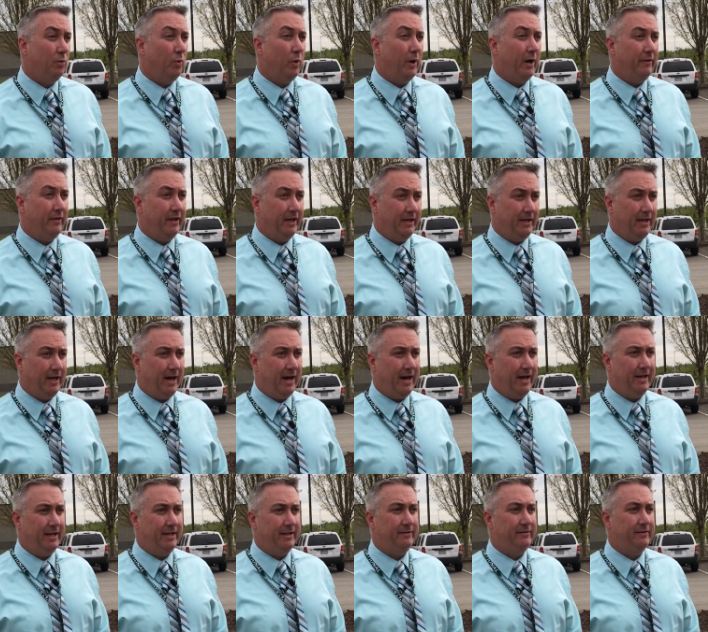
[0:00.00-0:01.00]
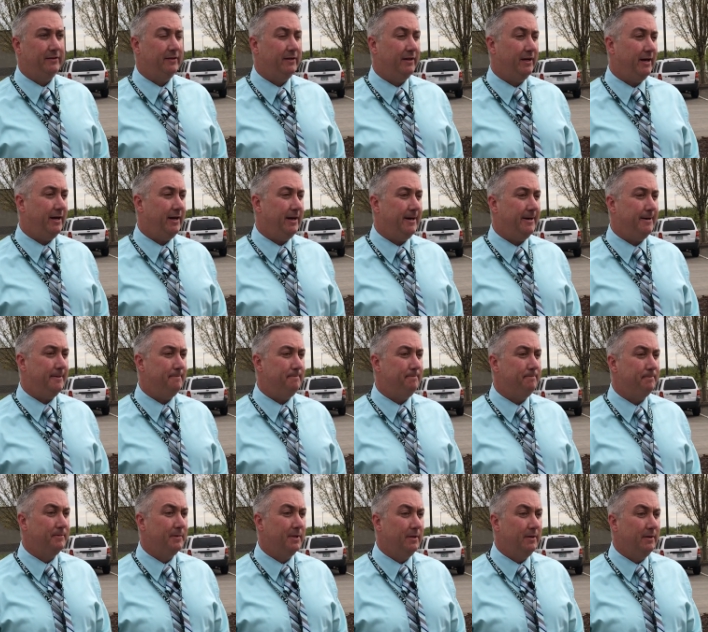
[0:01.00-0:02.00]
where they got it,
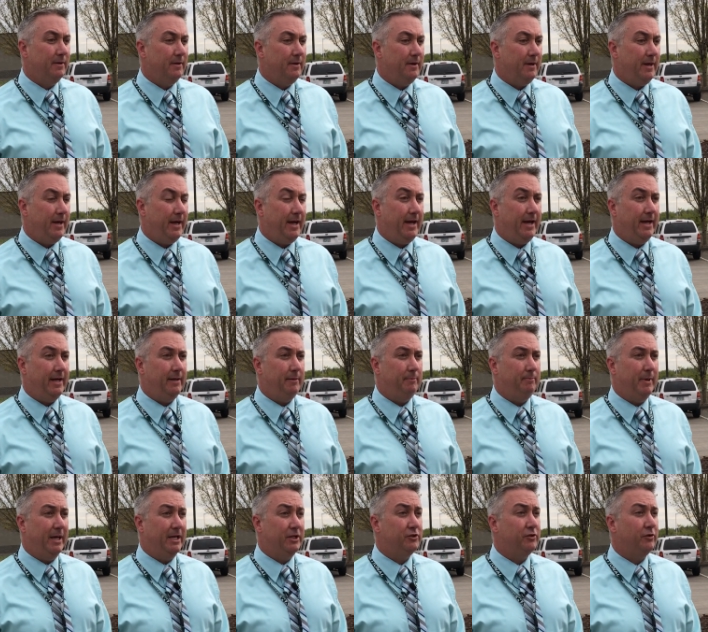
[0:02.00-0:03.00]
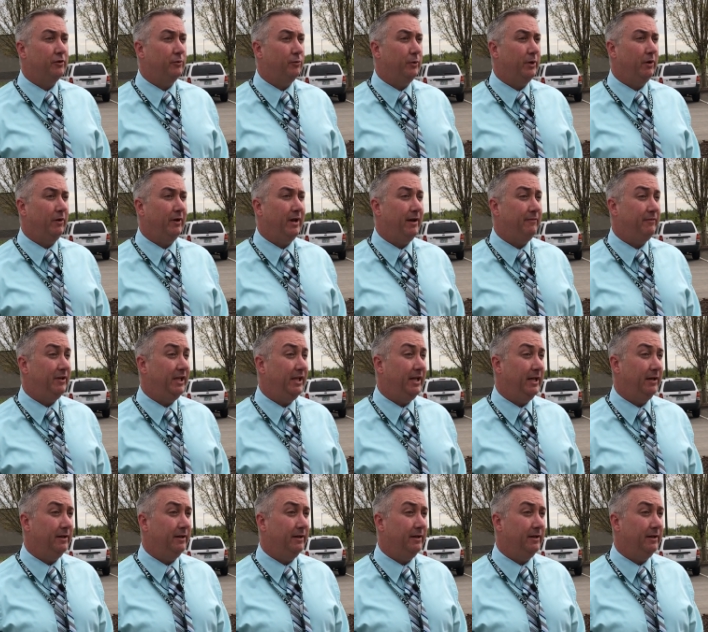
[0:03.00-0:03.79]
and make sure that we don't have